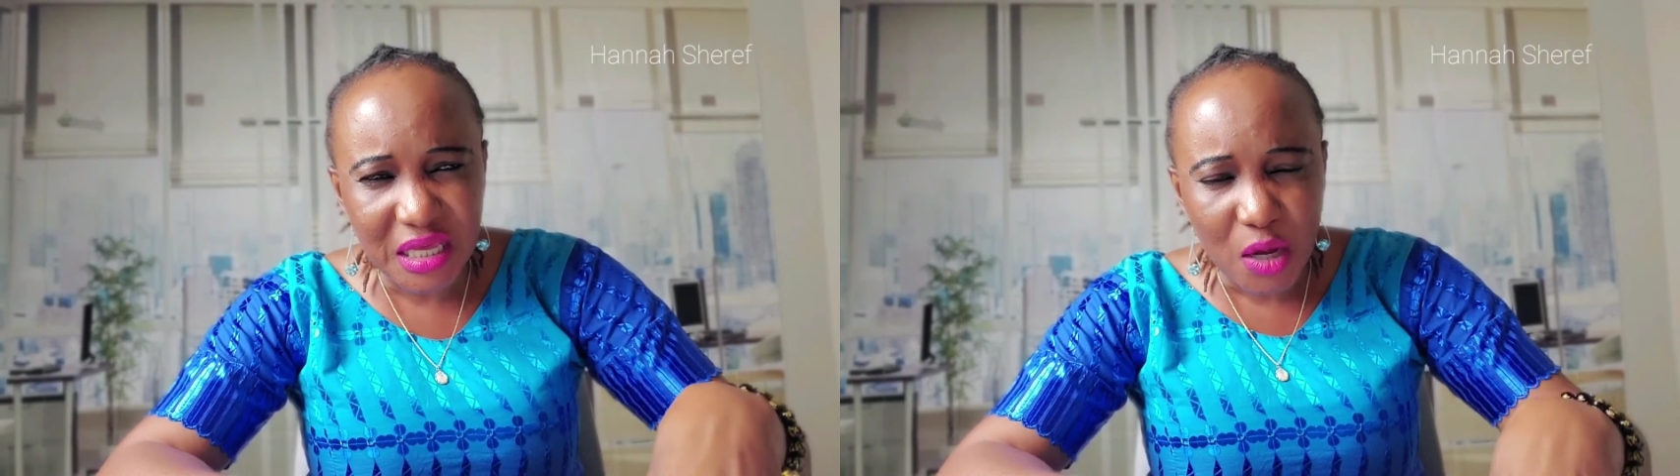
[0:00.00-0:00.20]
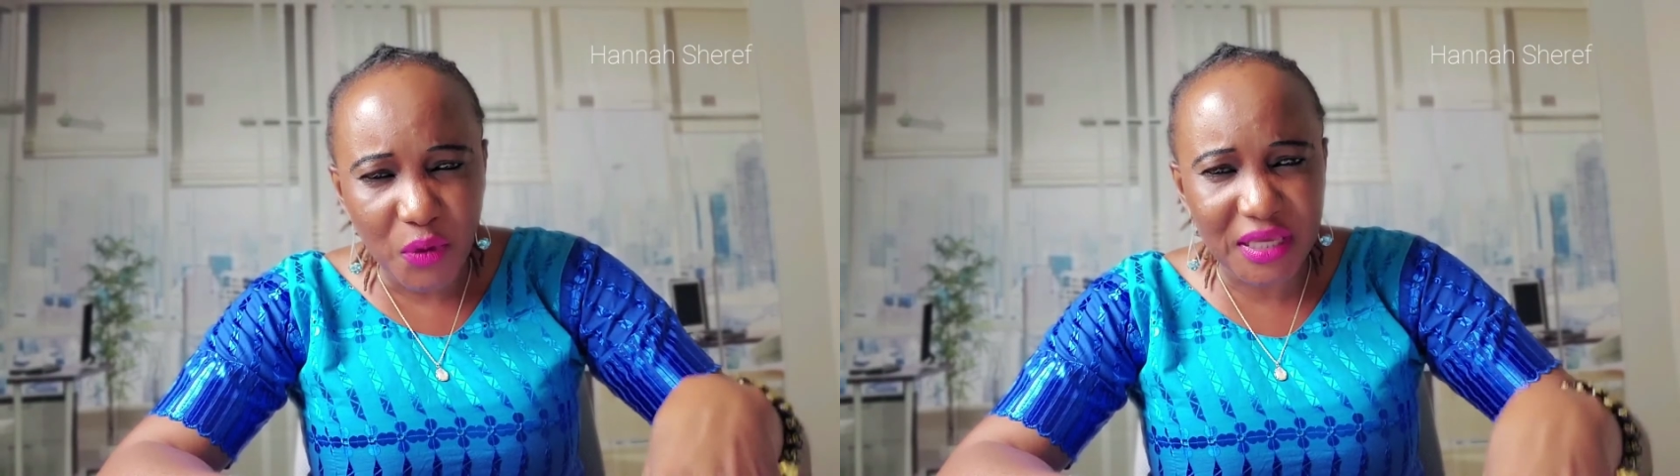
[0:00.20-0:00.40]

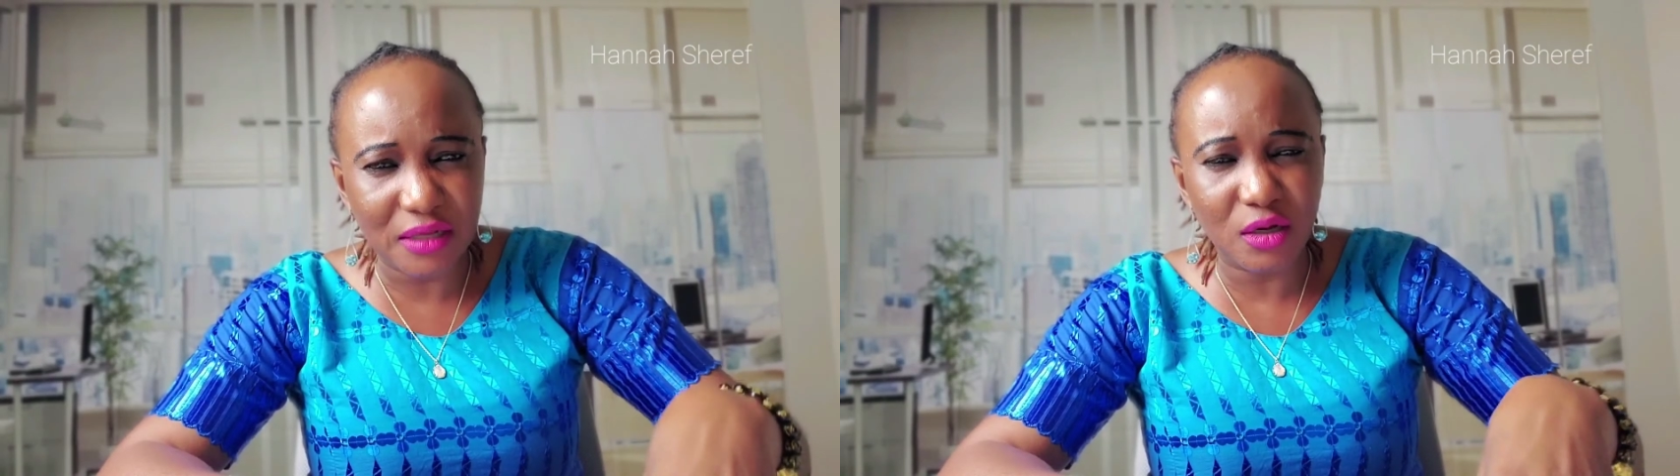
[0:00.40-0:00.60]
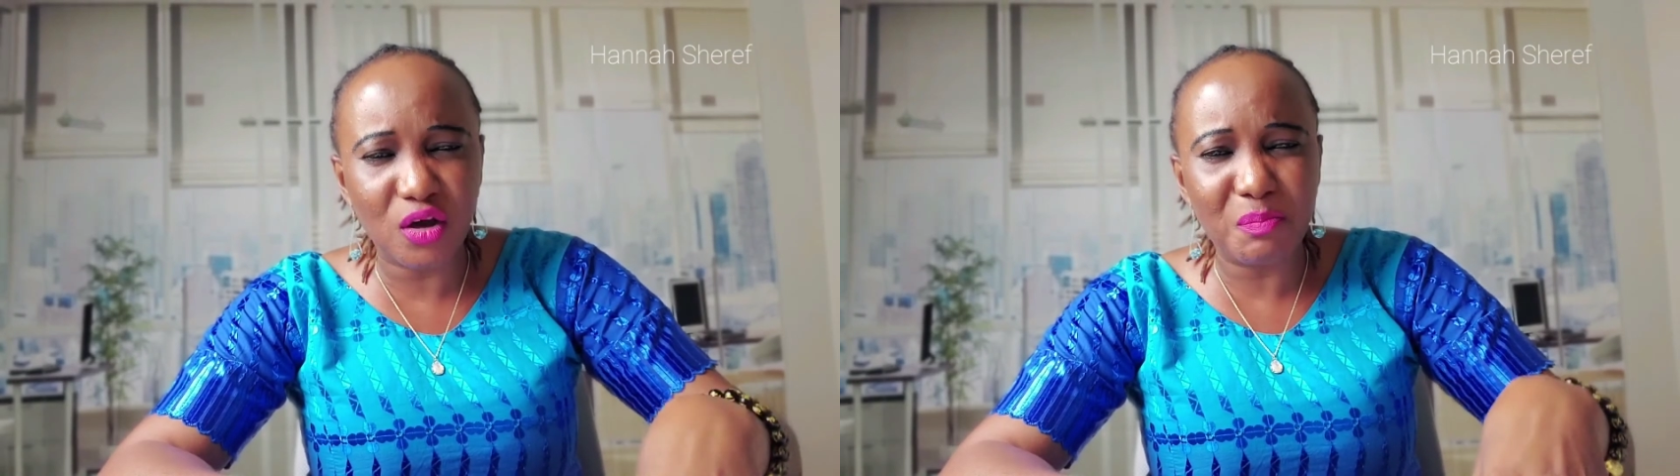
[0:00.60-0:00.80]
We
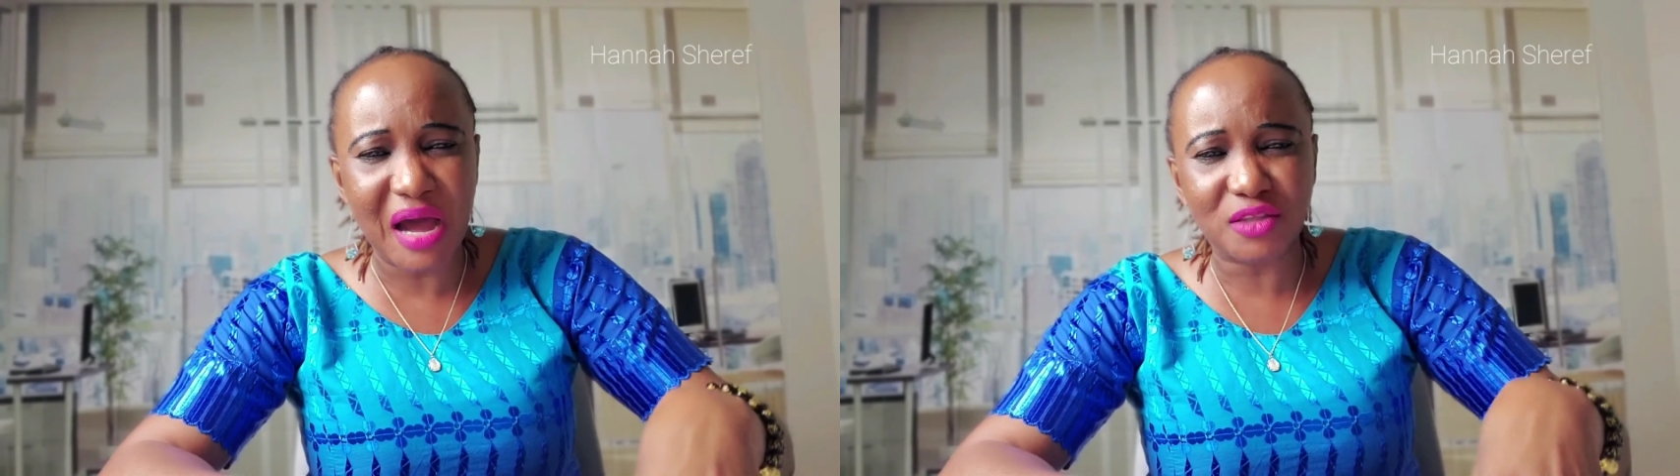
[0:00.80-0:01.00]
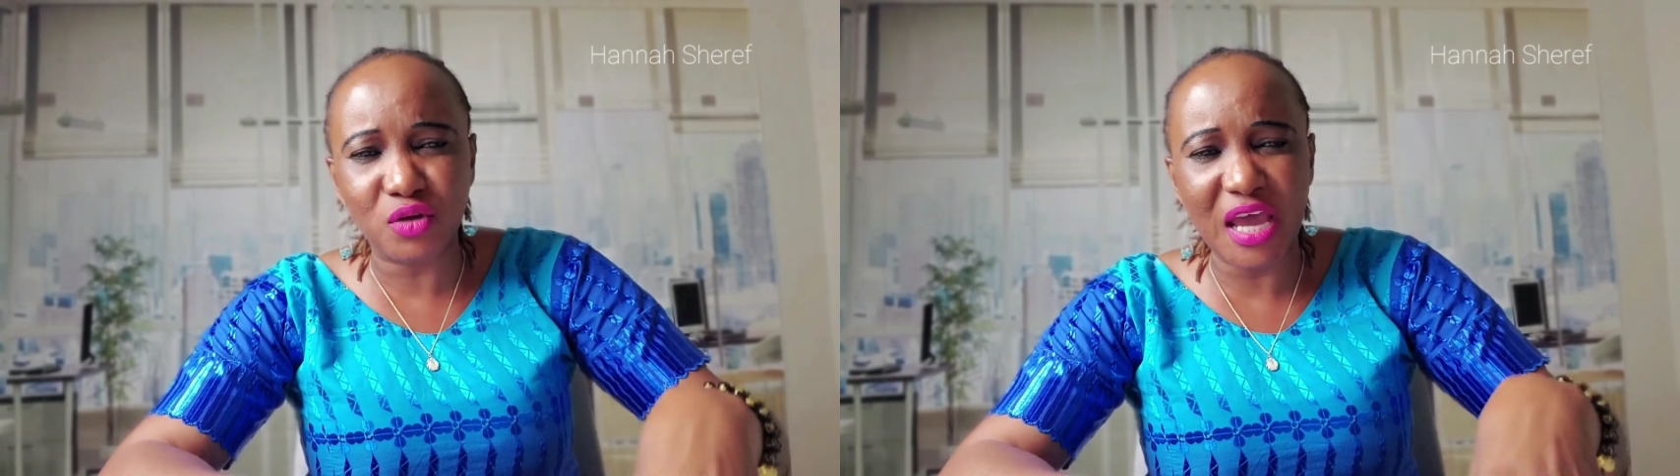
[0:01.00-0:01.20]
cannot go
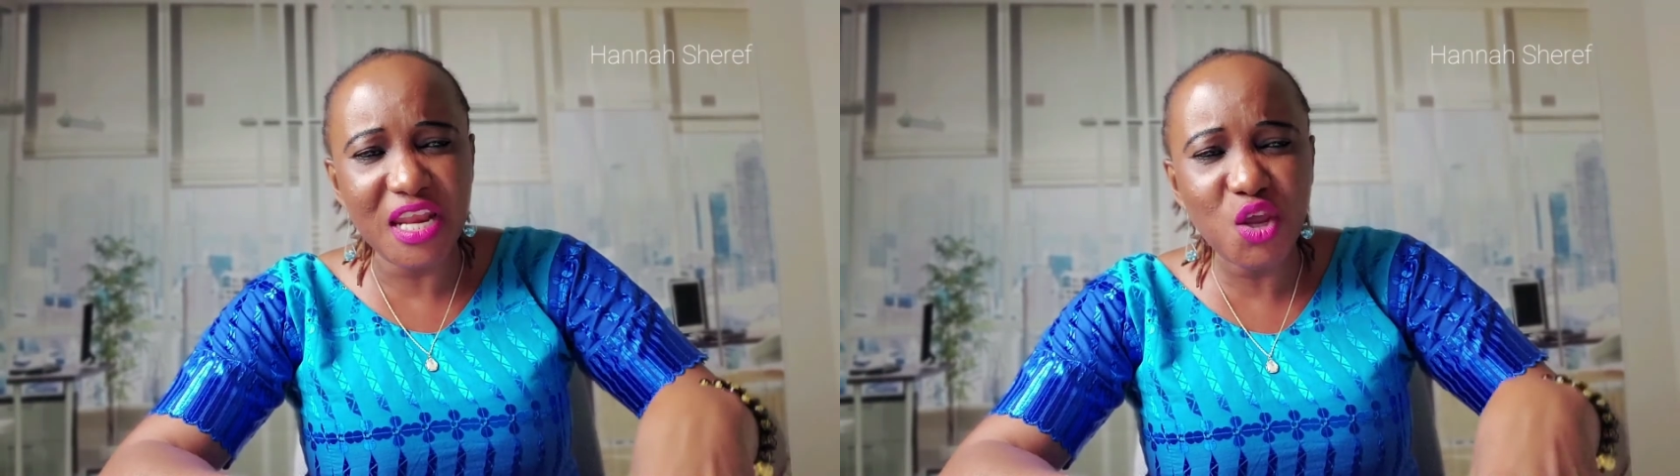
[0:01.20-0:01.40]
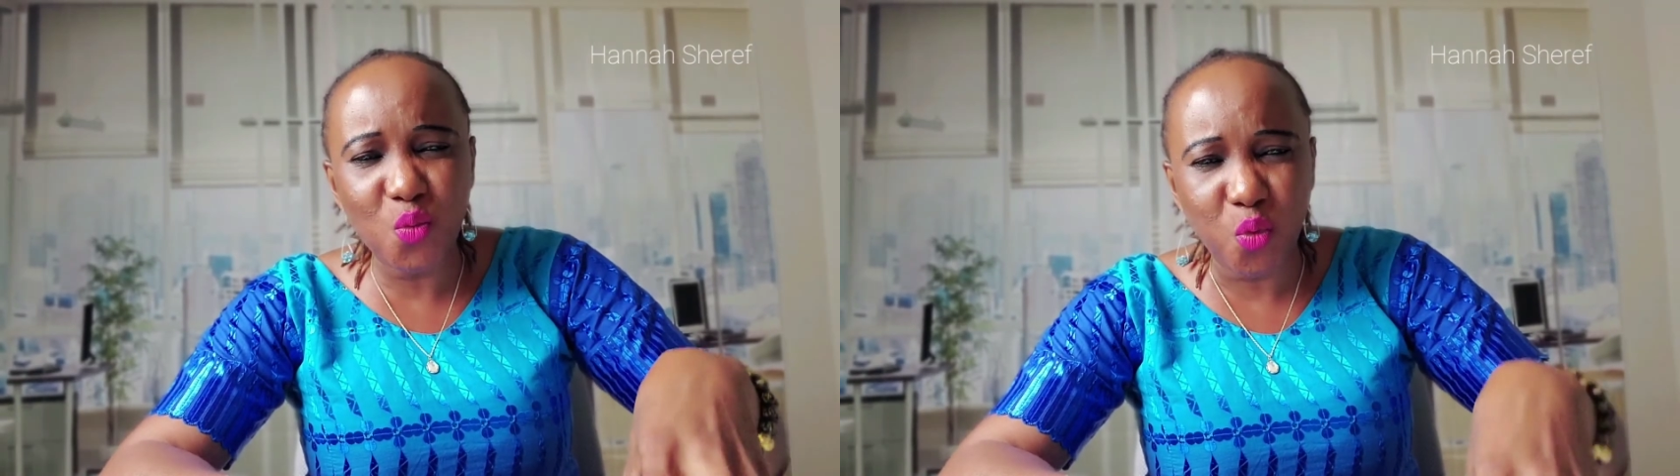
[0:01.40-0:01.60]
back to
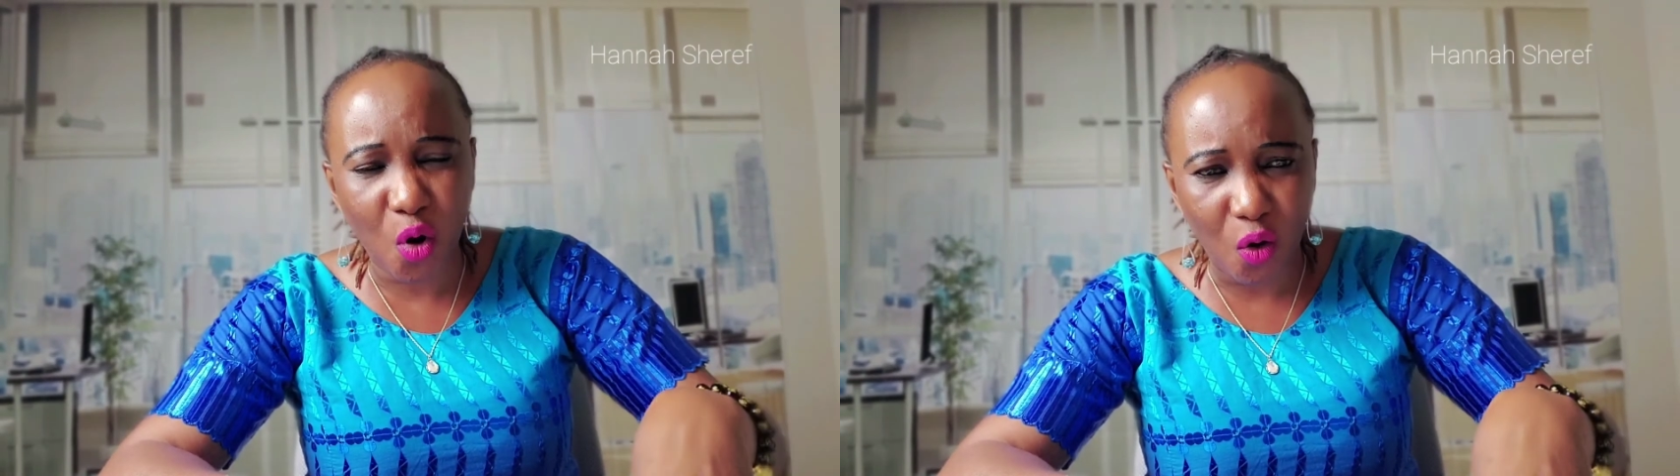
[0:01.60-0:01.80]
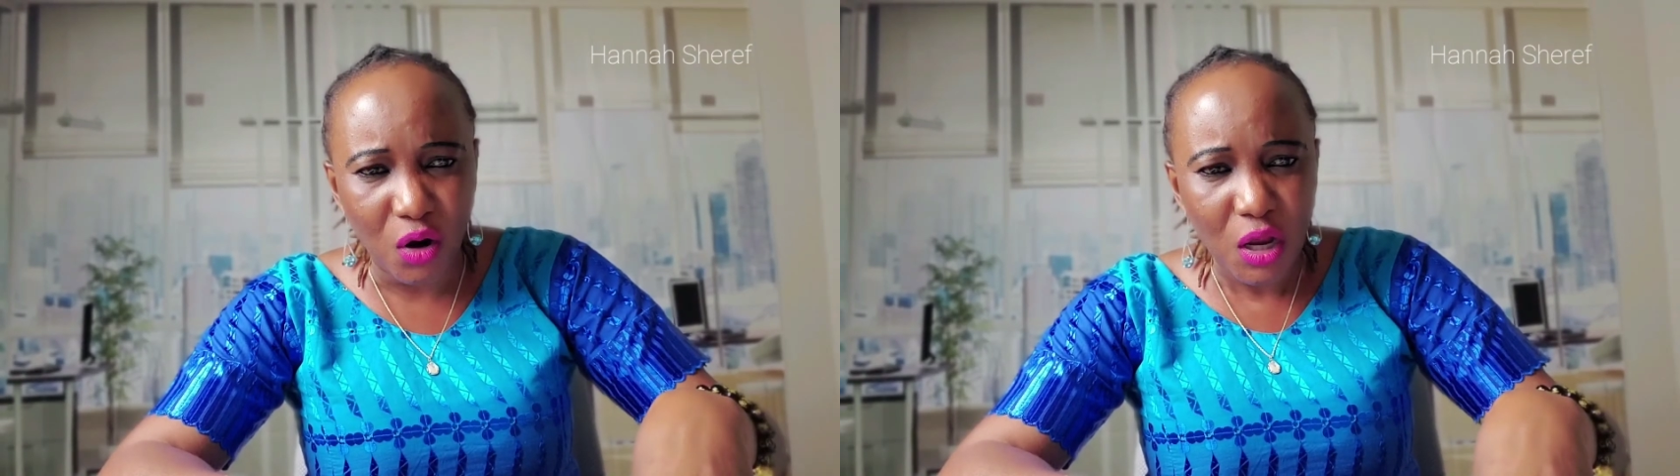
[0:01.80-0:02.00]
any
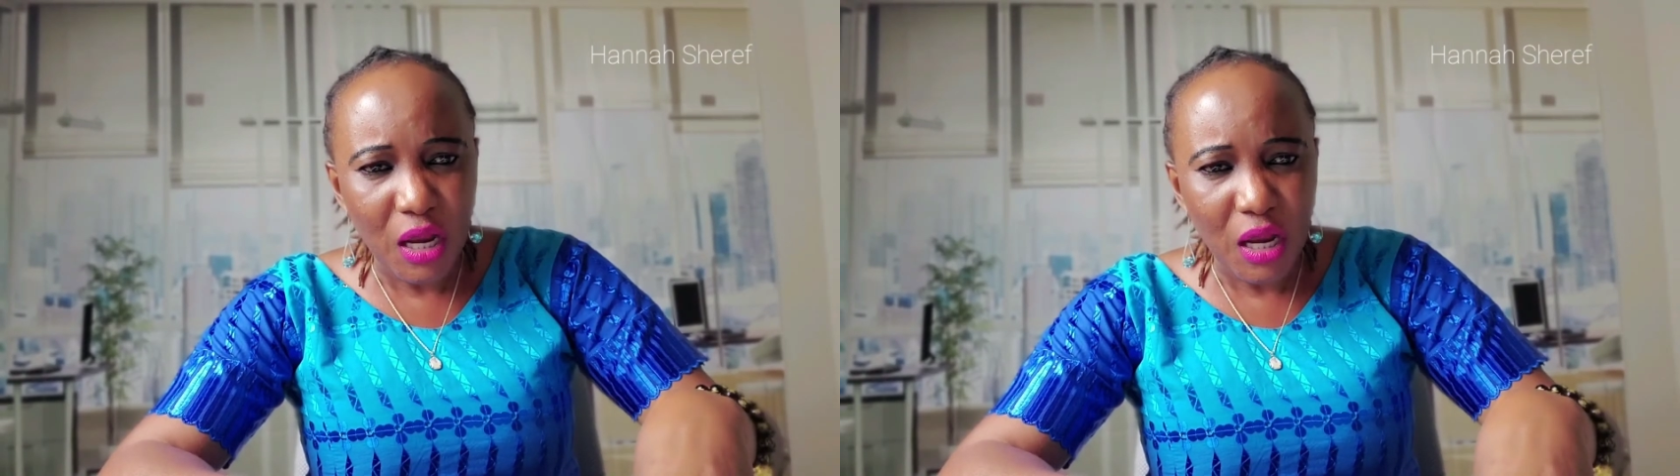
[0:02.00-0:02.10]
war.